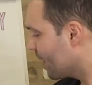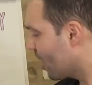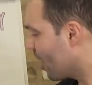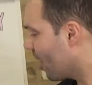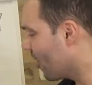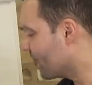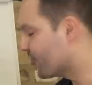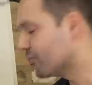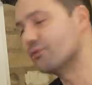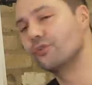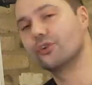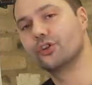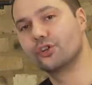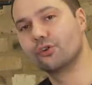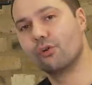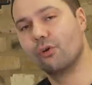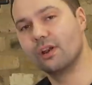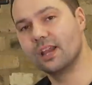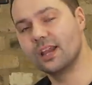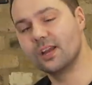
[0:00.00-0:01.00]
After a
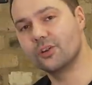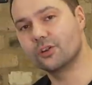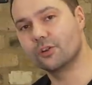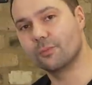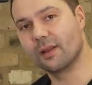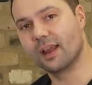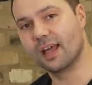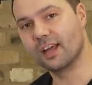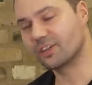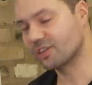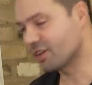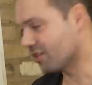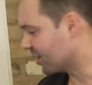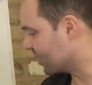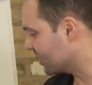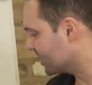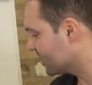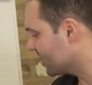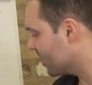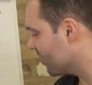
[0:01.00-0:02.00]
short leadership election in the
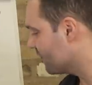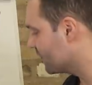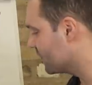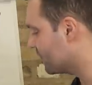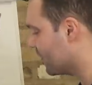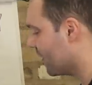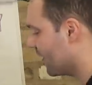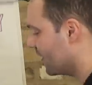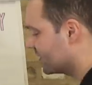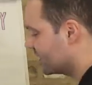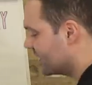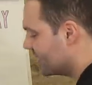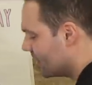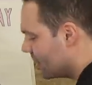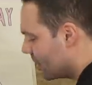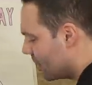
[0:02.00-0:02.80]
Conservative Party,